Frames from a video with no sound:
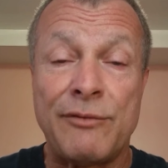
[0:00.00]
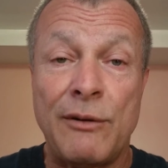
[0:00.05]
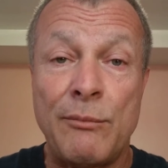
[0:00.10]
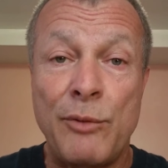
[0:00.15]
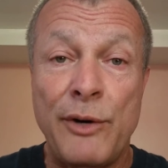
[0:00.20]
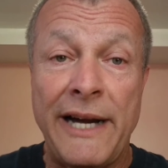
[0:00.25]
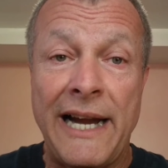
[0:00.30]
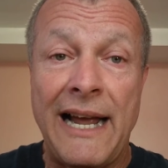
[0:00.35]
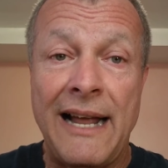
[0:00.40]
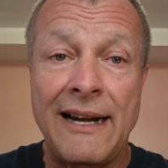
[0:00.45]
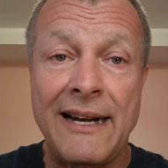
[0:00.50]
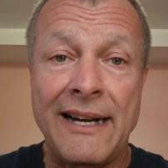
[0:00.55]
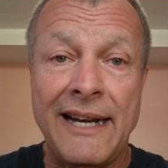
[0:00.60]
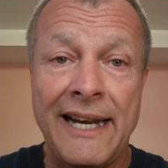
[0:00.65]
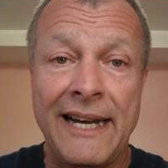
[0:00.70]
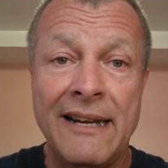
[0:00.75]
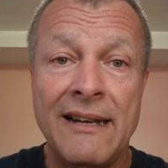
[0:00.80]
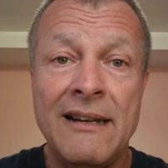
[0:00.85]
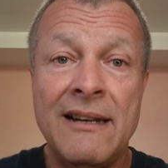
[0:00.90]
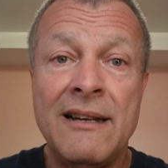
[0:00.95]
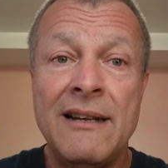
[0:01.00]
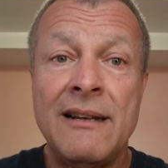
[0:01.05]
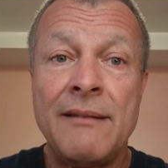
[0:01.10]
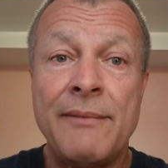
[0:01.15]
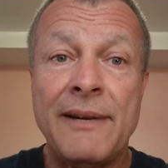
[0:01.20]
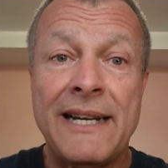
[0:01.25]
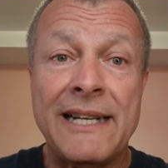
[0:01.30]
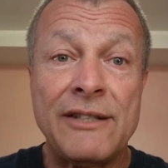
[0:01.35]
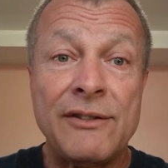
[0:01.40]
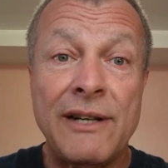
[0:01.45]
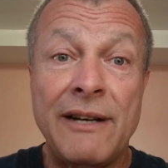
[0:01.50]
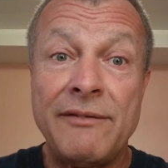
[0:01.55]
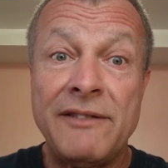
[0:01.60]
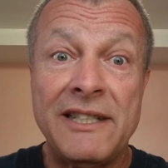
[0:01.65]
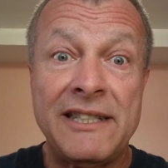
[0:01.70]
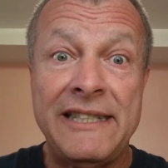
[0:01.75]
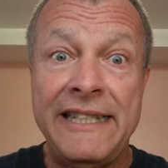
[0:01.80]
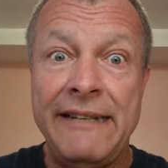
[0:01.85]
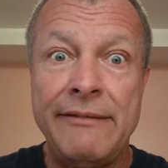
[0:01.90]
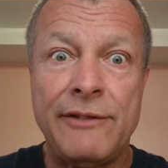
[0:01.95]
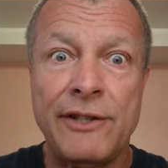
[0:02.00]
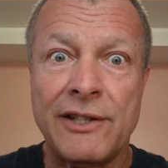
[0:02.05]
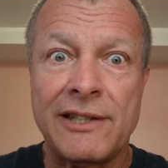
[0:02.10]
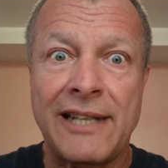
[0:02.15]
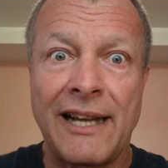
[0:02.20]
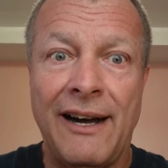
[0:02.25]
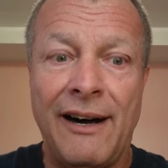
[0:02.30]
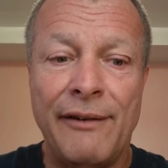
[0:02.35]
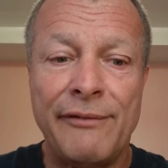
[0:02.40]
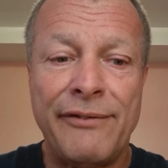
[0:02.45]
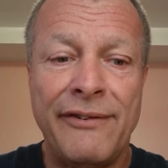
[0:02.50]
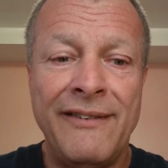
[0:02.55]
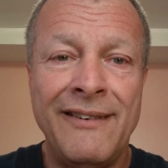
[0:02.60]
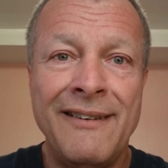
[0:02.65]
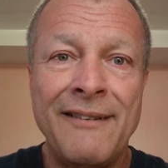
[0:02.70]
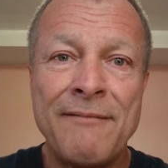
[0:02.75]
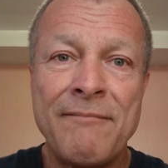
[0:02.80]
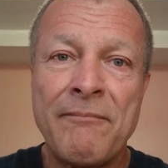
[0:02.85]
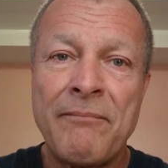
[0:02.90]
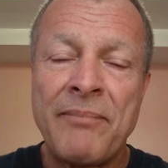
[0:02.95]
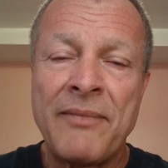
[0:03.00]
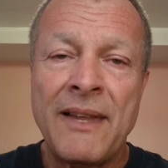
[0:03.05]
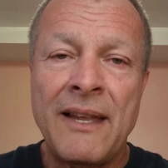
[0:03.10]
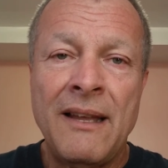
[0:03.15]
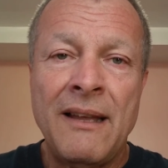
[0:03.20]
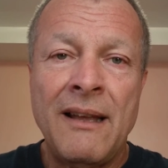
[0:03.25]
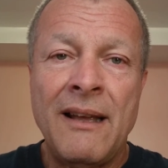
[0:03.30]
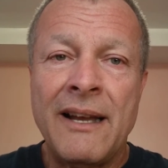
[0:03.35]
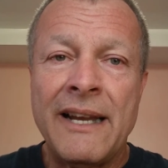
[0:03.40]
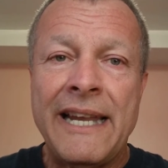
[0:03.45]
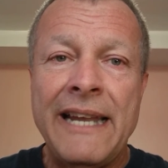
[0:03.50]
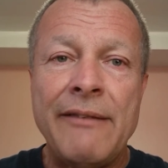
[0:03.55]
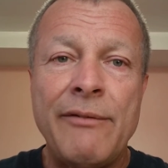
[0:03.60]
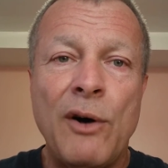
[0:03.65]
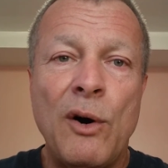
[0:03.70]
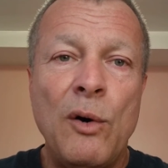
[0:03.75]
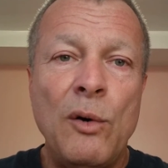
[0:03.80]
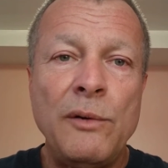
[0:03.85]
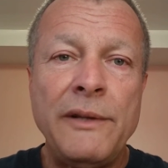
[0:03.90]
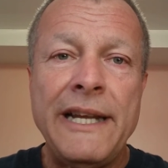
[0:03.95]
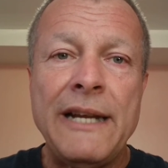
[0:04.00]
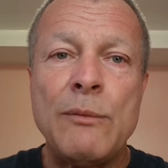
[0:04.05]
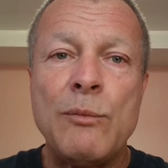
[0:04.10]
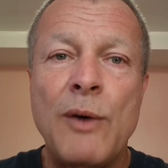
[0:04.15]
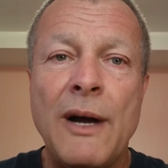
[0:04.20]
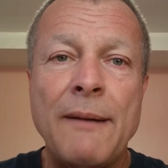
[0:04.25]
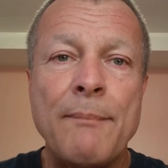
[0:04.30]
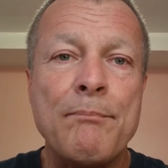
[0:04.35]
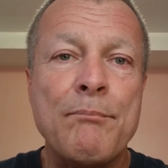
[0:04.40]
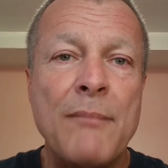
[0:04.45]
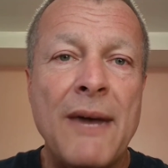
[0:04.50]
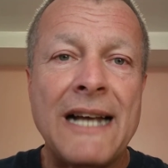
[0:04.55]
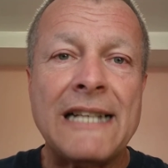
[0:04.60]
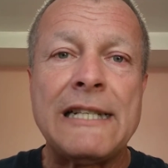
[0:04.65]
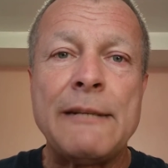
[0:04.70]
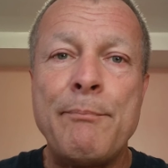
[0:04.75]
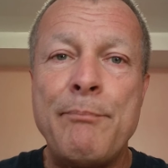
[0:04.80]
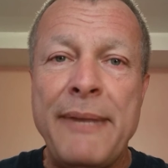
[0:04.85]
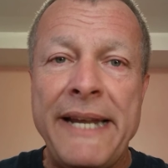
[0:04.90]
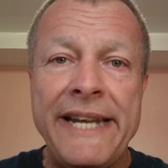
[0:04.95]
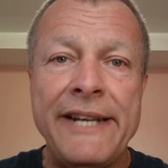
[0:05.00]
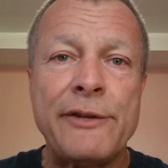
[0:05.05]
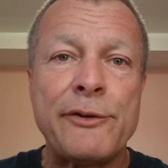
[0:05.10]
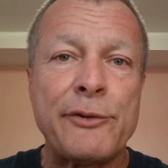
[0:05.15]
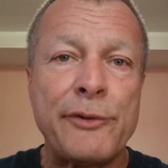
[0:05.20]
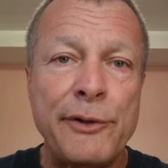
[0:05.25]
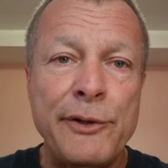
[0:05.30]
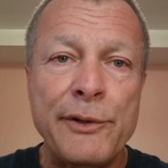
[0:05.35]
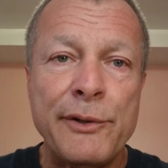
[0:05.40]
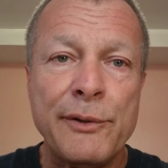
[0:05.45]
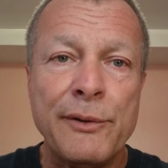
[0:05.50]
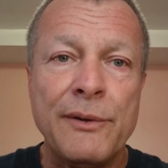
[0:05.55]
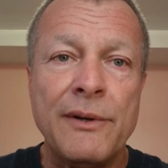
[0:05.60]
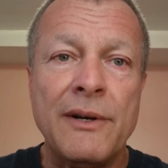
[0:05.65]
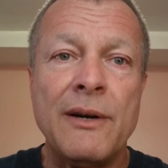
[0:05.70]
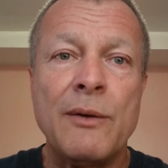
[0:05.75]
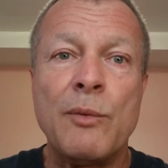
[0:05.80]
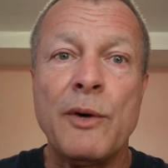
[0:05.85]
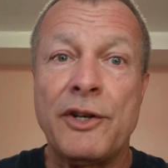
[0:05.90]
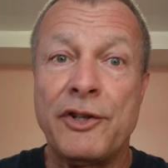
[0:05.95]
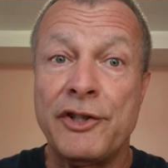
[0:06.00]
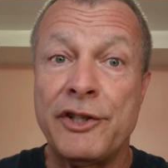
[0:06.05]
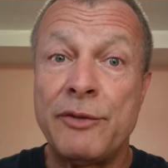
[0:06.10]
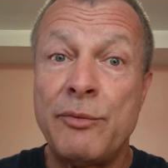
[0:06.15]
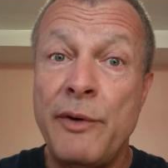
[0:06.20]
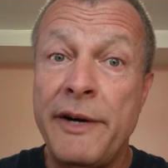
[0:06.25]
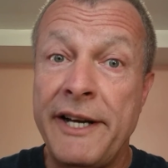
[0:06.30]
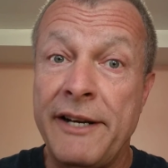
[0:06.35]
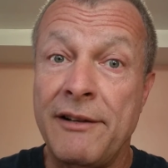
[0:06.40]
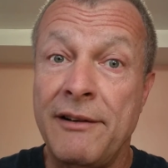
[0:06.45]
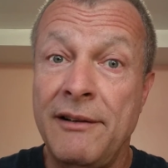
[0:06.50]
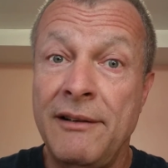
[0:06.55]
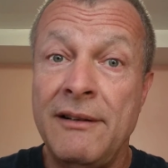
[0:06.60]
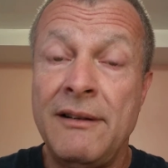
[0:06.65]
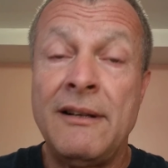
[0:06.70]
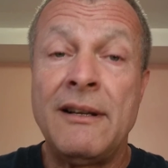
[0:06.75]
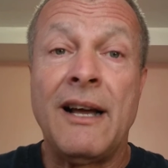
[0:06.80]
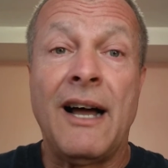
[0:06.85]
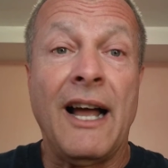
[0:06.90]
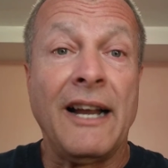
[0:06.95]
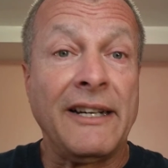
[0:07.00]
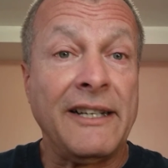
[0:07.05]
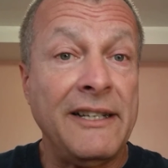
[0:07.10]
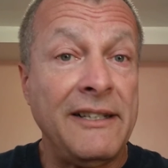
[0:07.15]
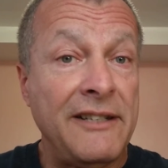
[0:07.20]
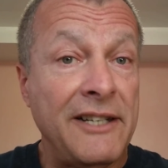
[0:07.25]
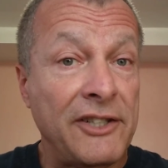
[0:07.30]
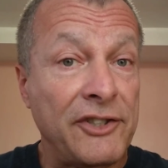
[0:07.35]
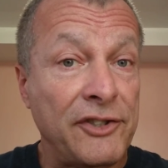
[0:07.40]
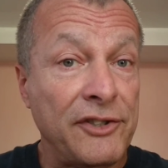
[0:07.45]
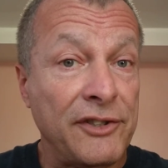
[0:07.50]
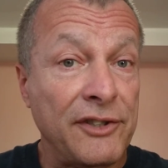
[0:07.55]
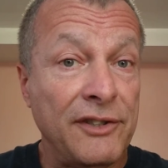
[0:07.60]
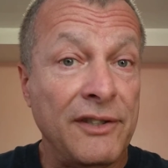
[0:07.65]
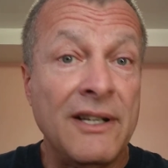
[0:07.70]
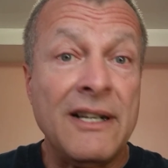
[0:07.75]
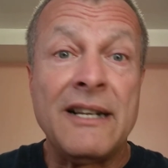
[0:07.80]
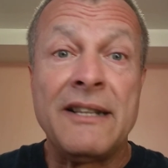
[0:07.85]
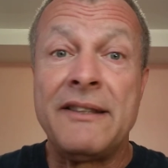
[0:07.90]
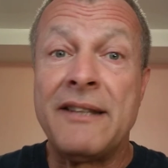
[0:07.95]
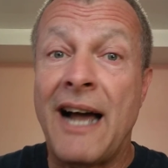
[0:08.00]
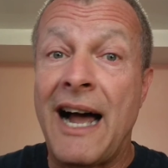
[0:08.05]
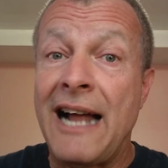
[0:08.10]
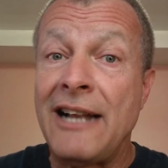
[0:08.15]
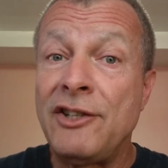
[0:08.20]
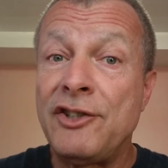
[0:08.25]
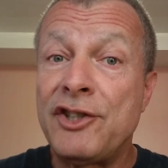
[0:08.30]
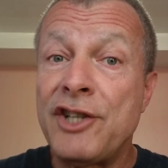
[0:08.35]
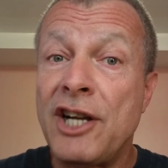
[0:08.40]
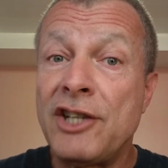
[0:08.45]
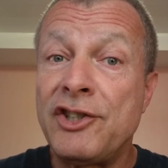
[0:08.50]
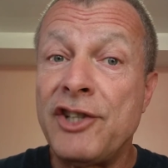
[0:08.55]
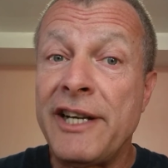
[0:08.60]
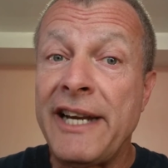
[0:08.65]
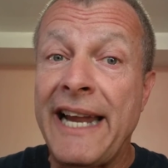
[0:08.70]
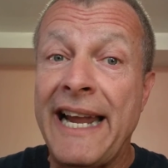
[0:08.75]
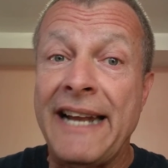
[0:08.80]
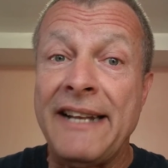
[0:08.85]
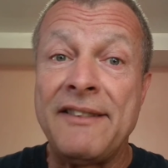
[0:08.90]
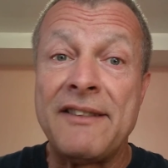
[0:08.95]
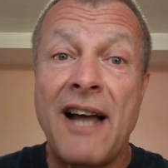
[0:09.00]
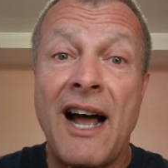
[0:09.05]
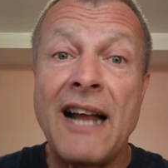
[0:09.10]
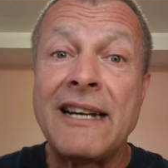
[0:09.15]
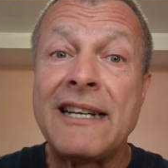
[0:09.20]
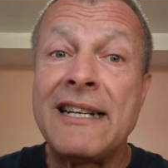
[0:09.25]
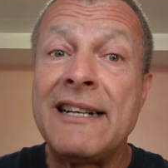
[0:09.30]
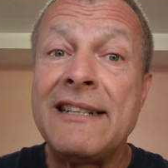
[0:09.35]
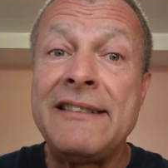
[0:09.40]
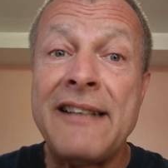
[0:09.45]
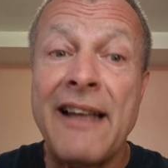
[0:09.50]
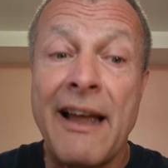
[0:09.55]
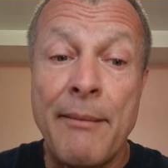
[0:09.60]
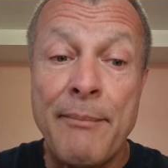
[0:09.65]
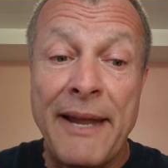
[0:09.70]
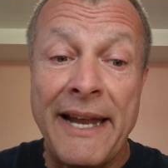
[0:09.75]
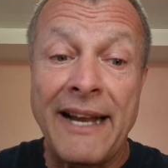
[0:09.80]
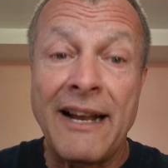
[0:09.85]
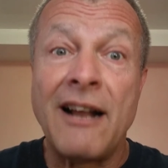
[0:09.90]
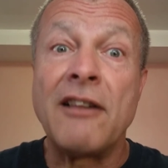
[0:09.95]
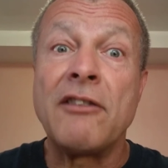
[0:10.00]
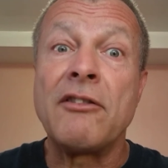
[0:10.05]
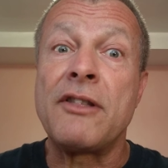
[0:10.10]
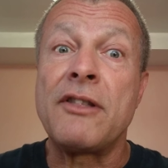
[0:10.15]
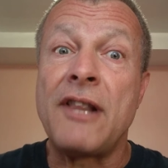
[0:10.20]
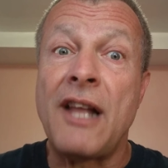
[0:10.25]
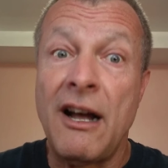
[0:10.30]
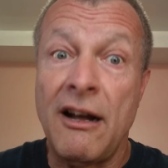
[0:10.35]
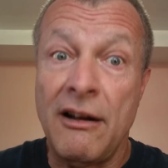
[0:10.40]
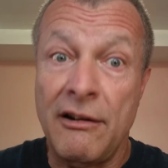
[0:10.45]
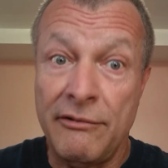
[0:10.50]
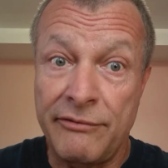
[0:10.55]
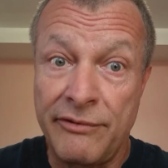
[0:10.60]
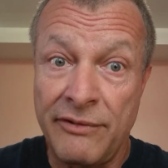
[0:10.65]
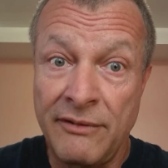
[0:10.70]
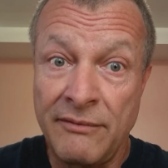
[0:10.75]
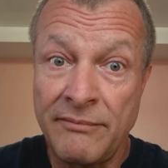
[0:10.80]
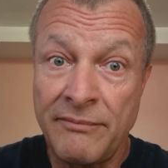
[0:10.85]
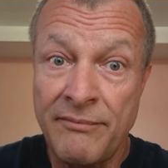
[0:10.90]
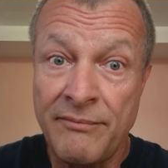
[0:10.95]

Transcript: from reality because you have deceived yourself. Give only what must be true, which is real, unconditional, non-judging, and non-condemning love,